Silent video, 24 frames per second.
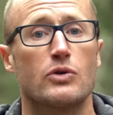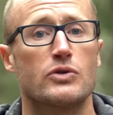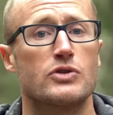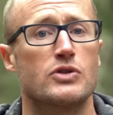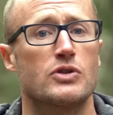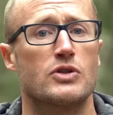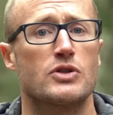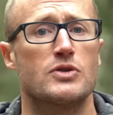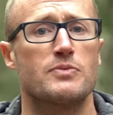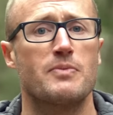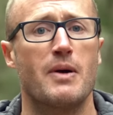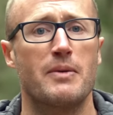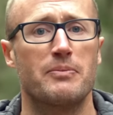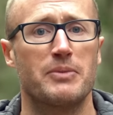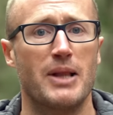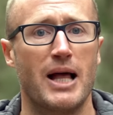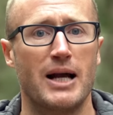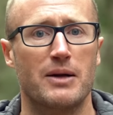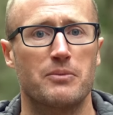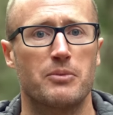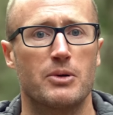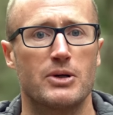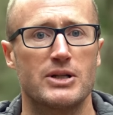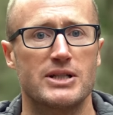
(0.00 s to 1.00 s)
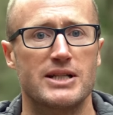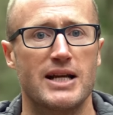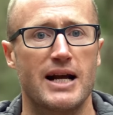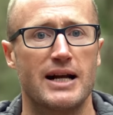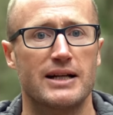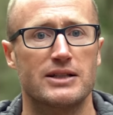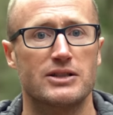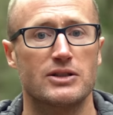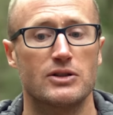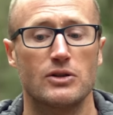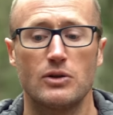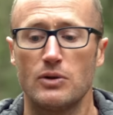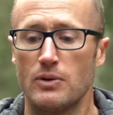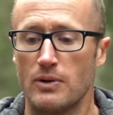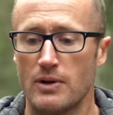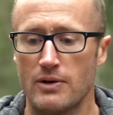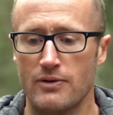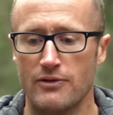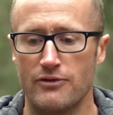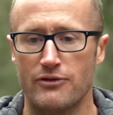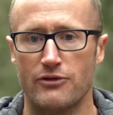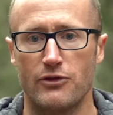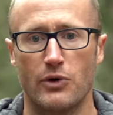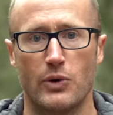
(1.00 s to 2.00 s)
holsters by Black Point Tactical
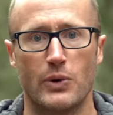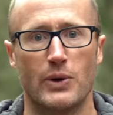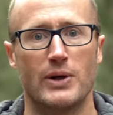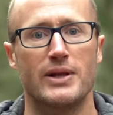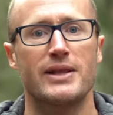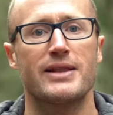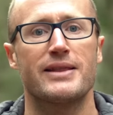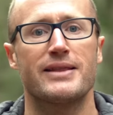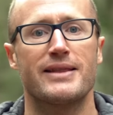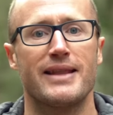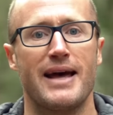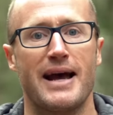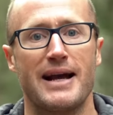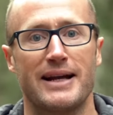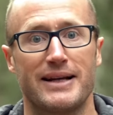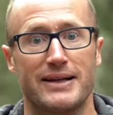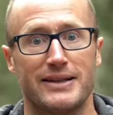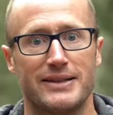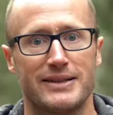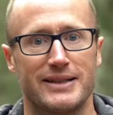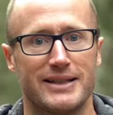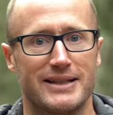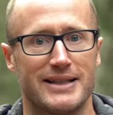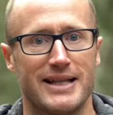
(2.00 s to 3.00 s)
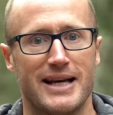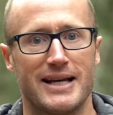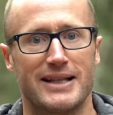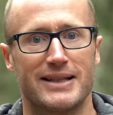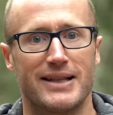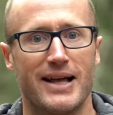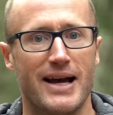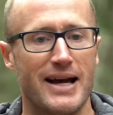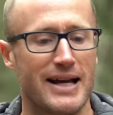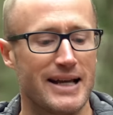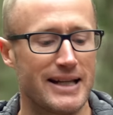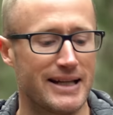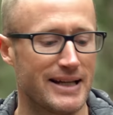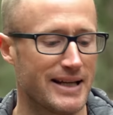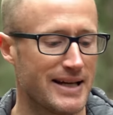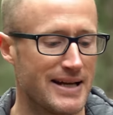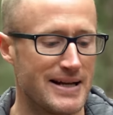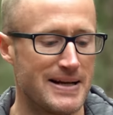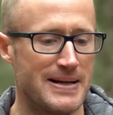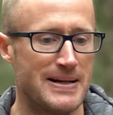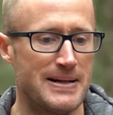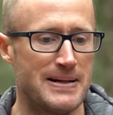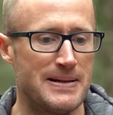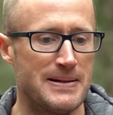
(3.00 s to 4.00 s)
for that gun and that light,
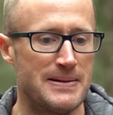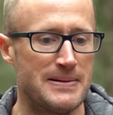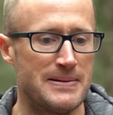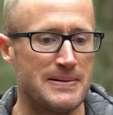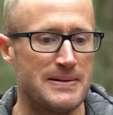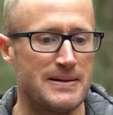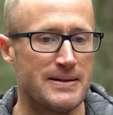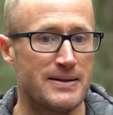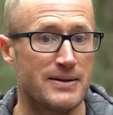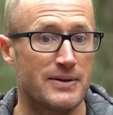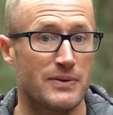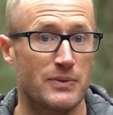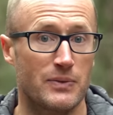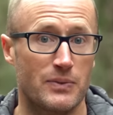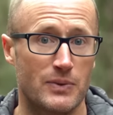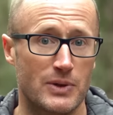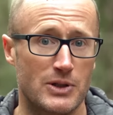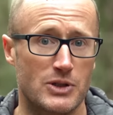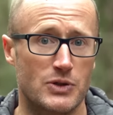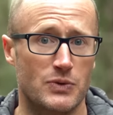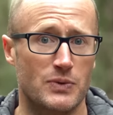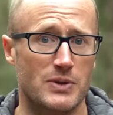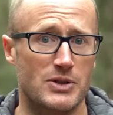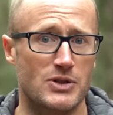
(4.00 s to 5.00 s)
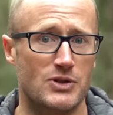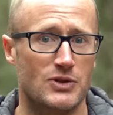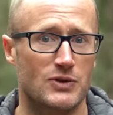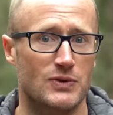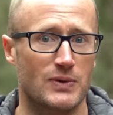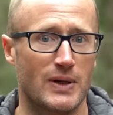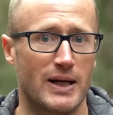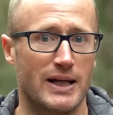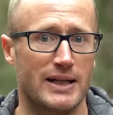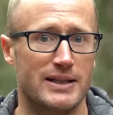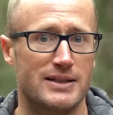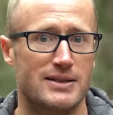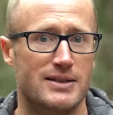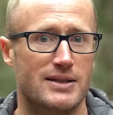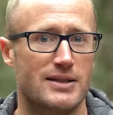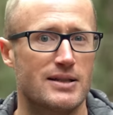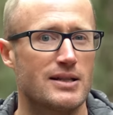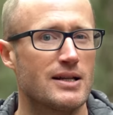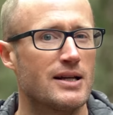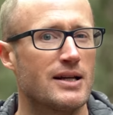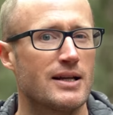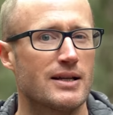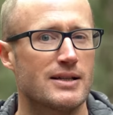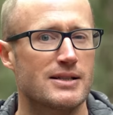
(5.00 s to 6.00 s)
which was
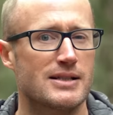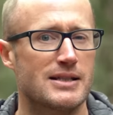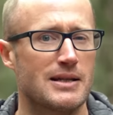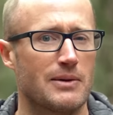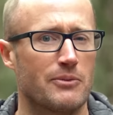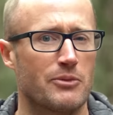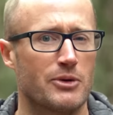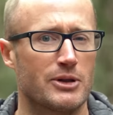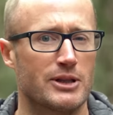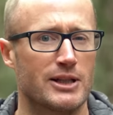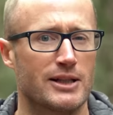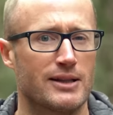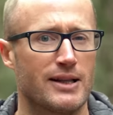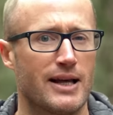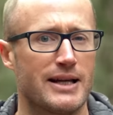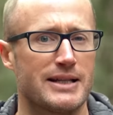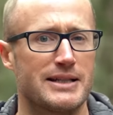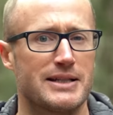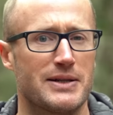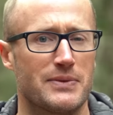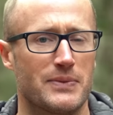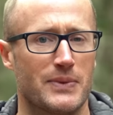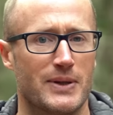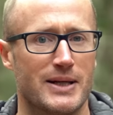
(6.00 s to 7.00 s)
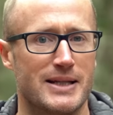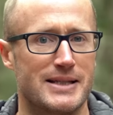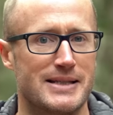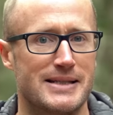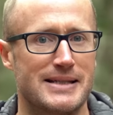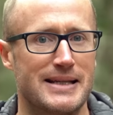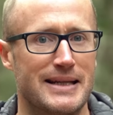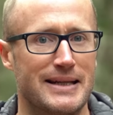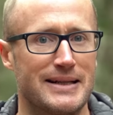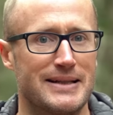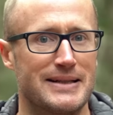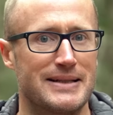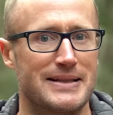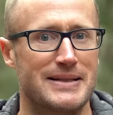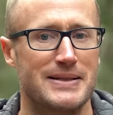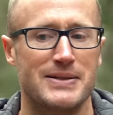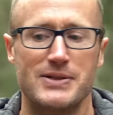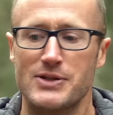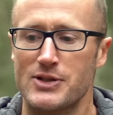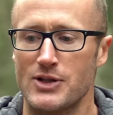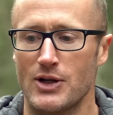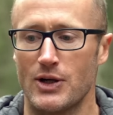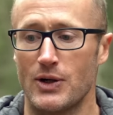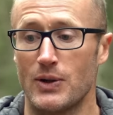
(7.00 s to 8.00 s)
great, except when the light didn't want to stay
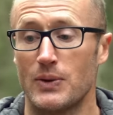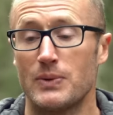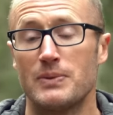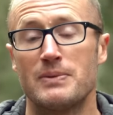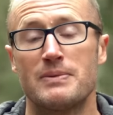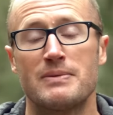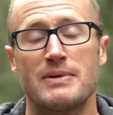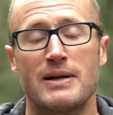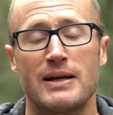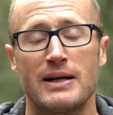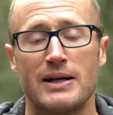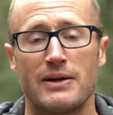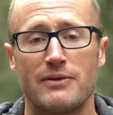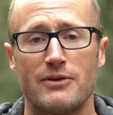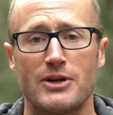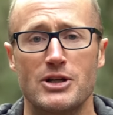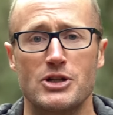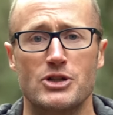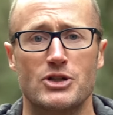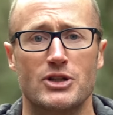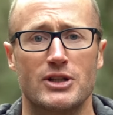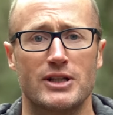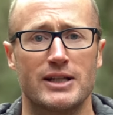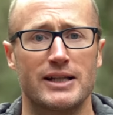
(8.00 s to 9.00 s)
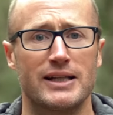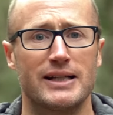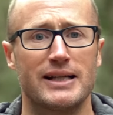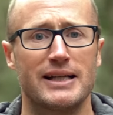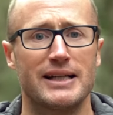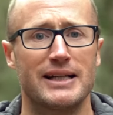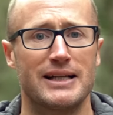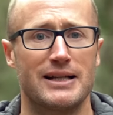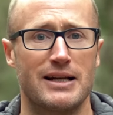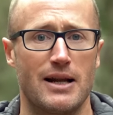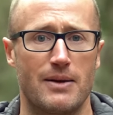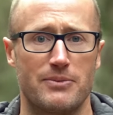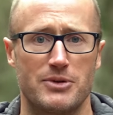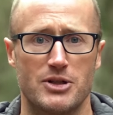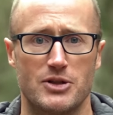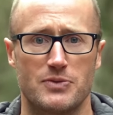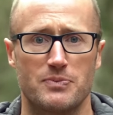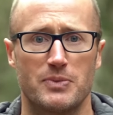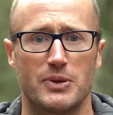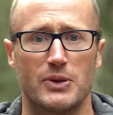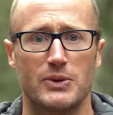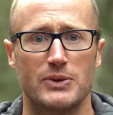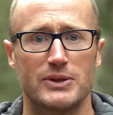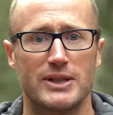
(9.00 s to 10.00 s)
on. So eventually ended up
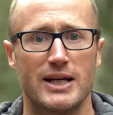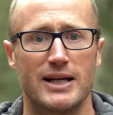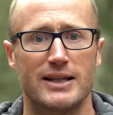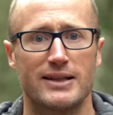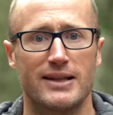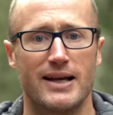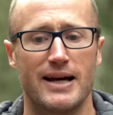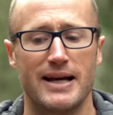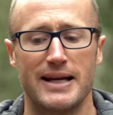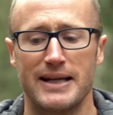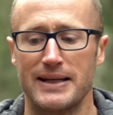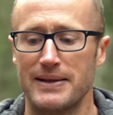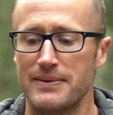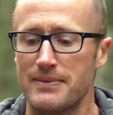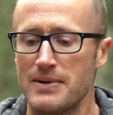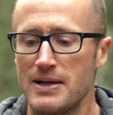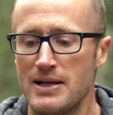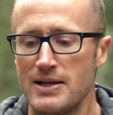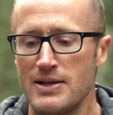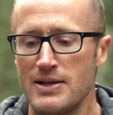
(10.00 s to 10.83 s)
just pulling that light,